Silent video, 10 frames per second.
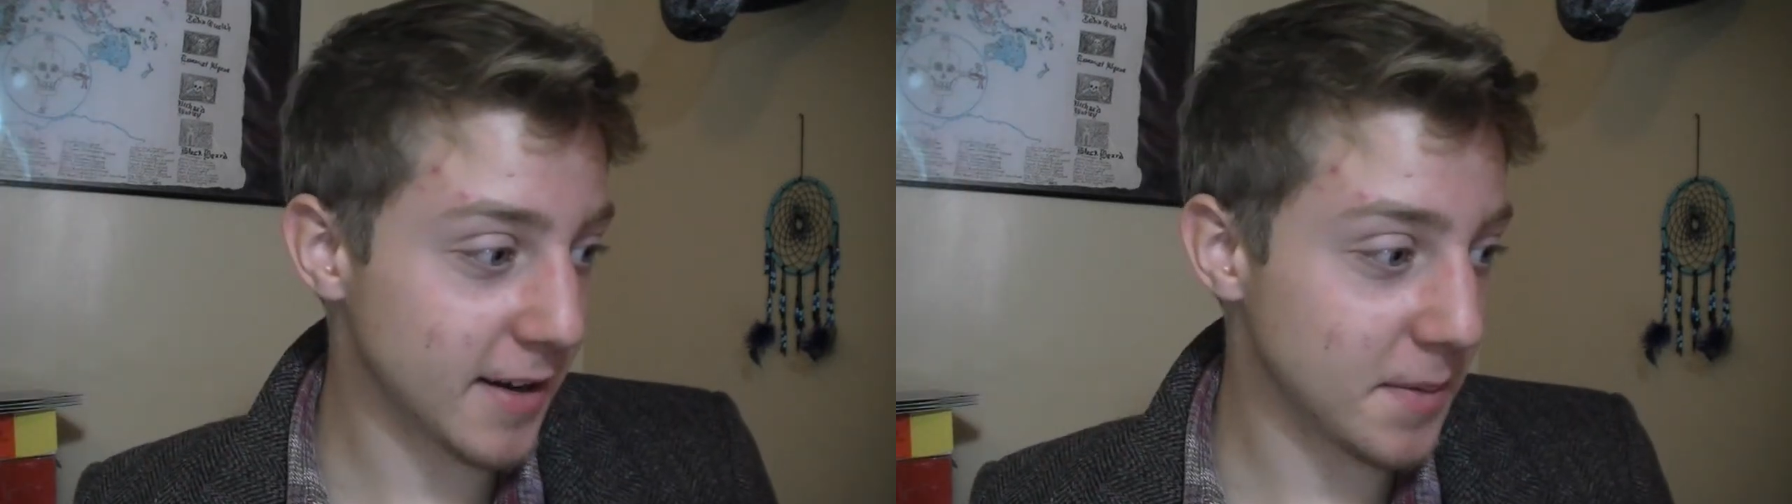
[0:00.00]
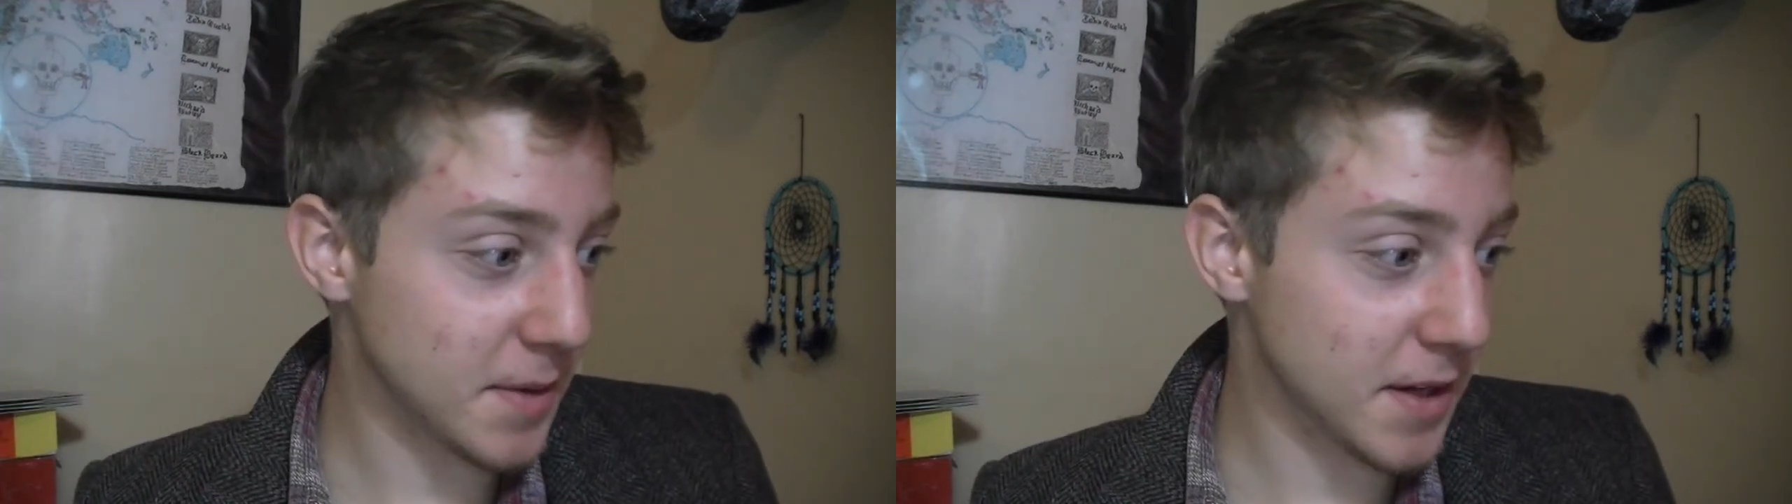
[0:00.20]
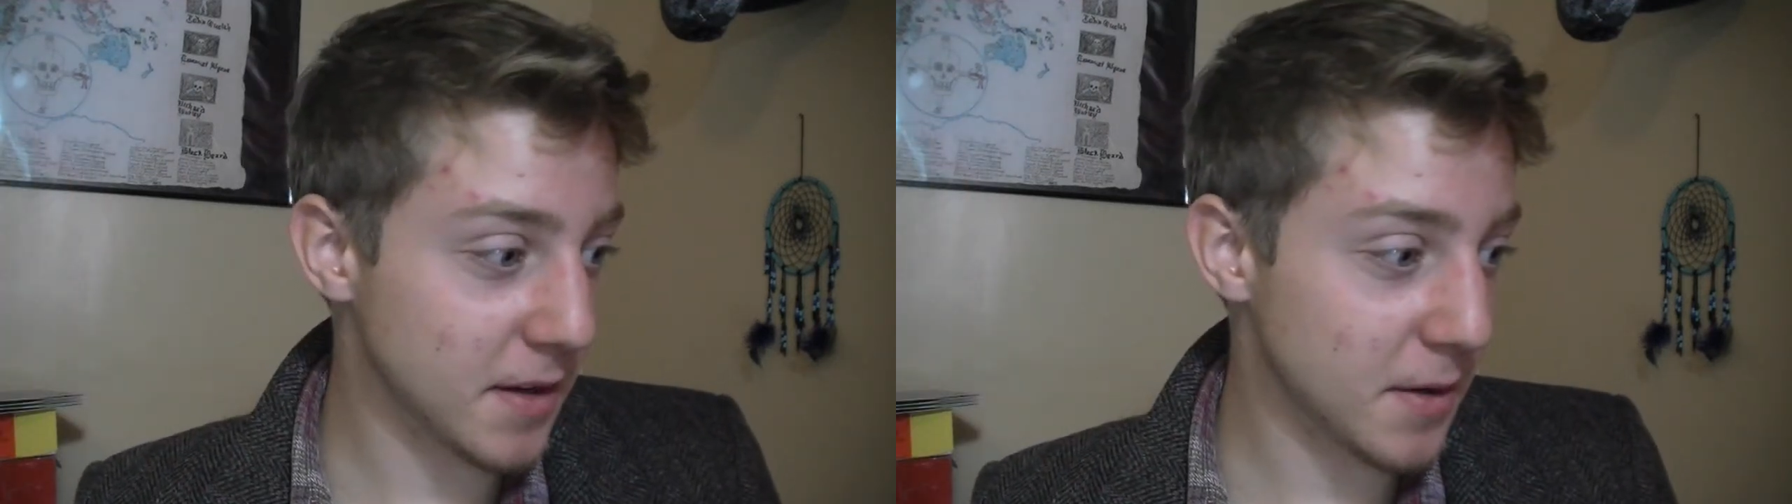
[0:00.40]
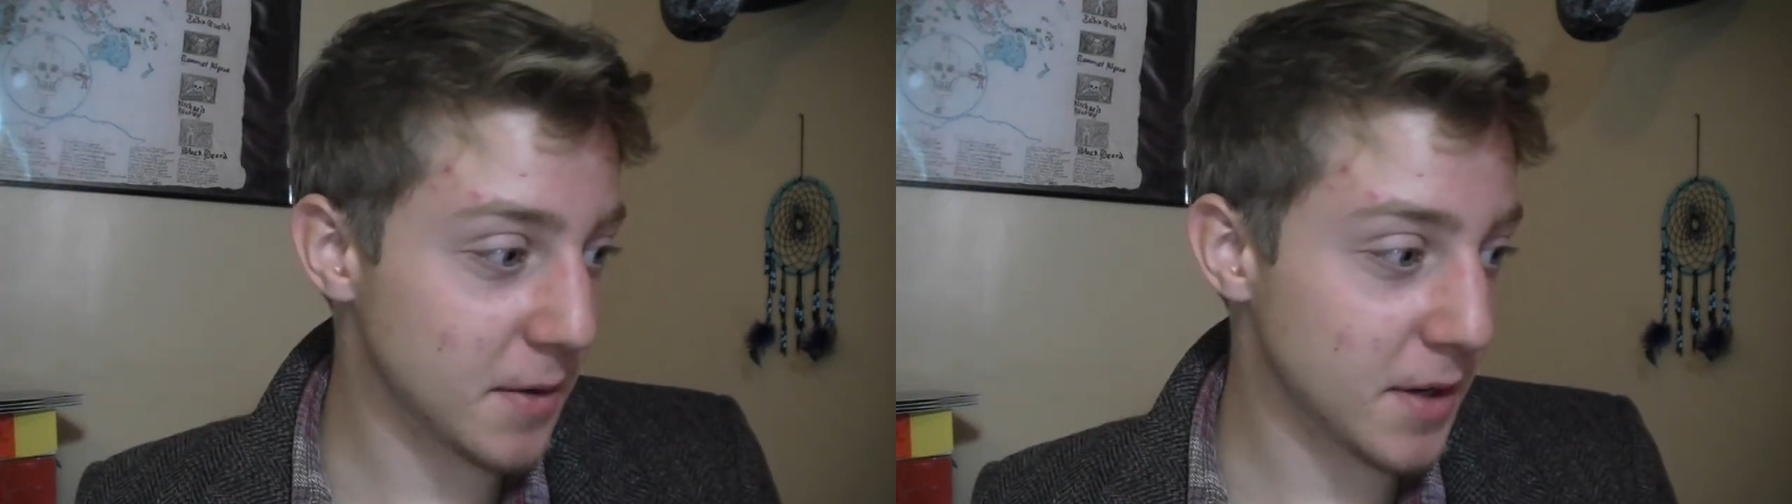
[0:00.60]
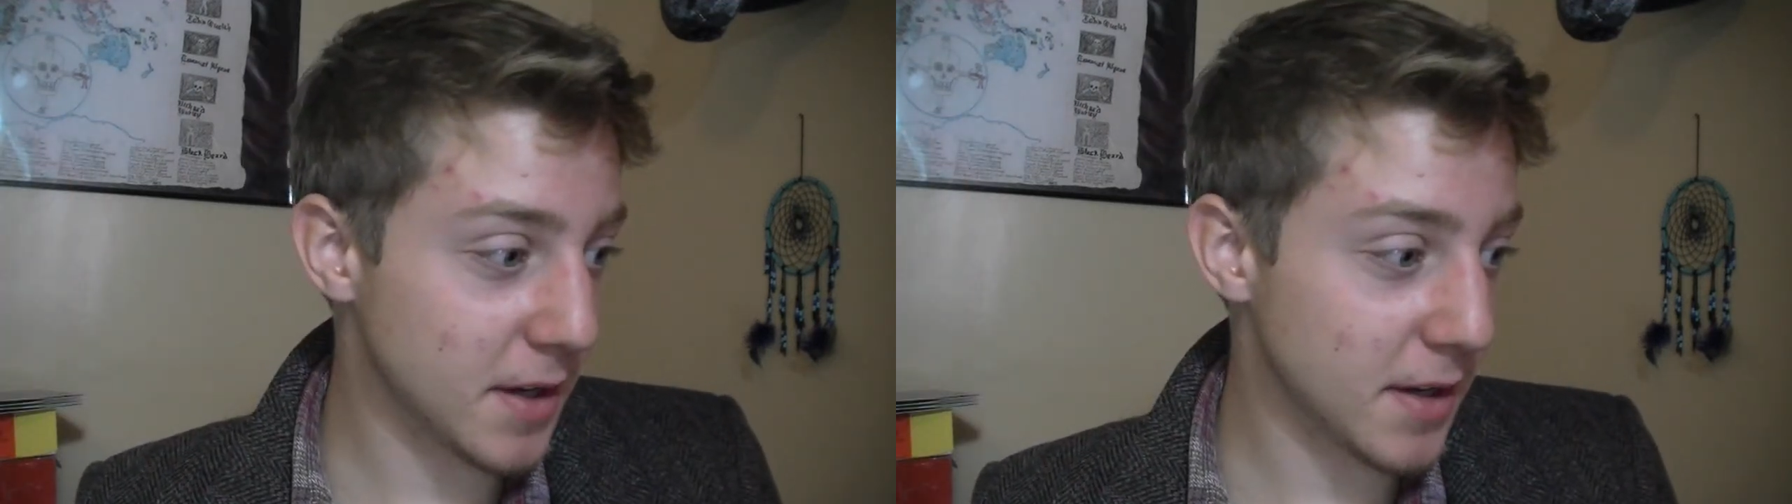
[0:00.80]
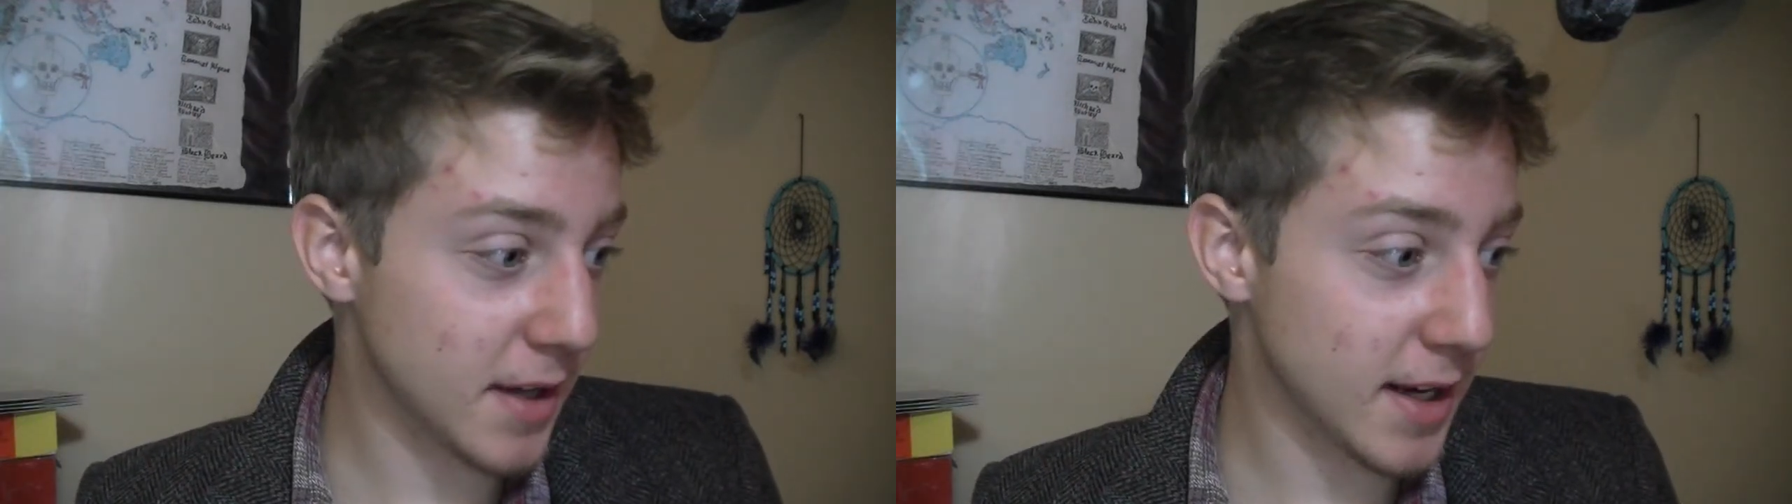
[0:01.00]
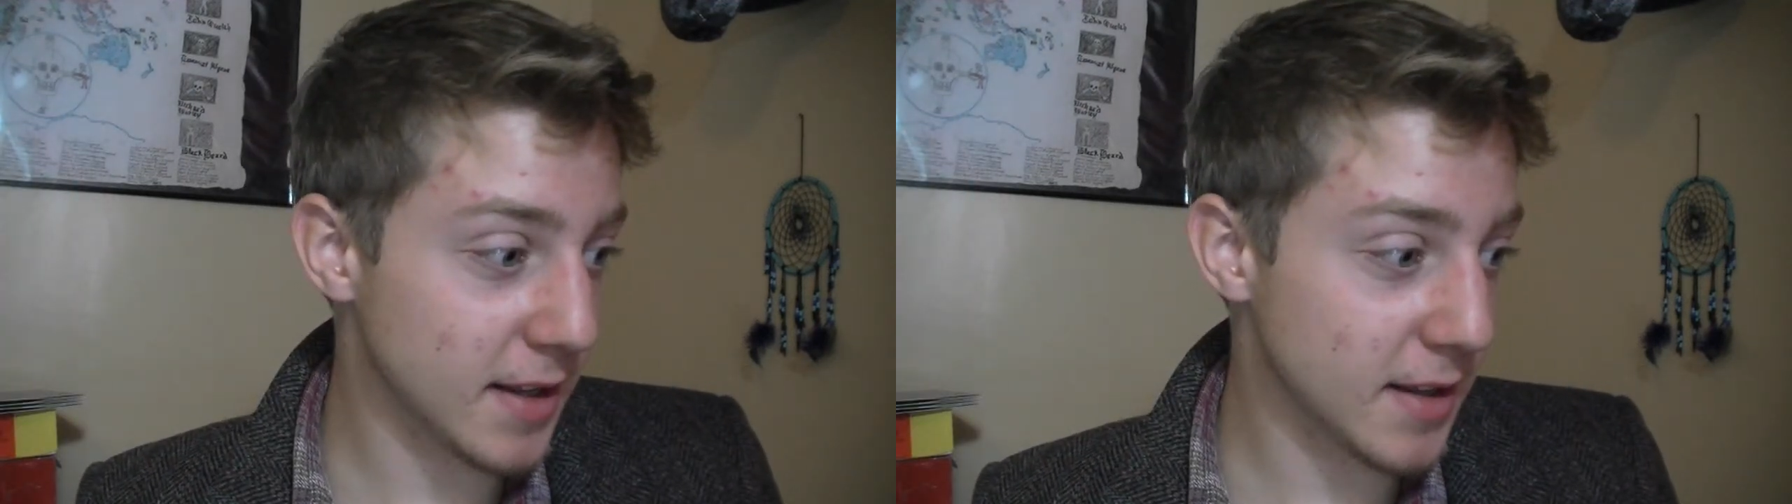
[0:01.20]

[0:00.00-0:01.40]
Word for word: I'm gonna go uh, edit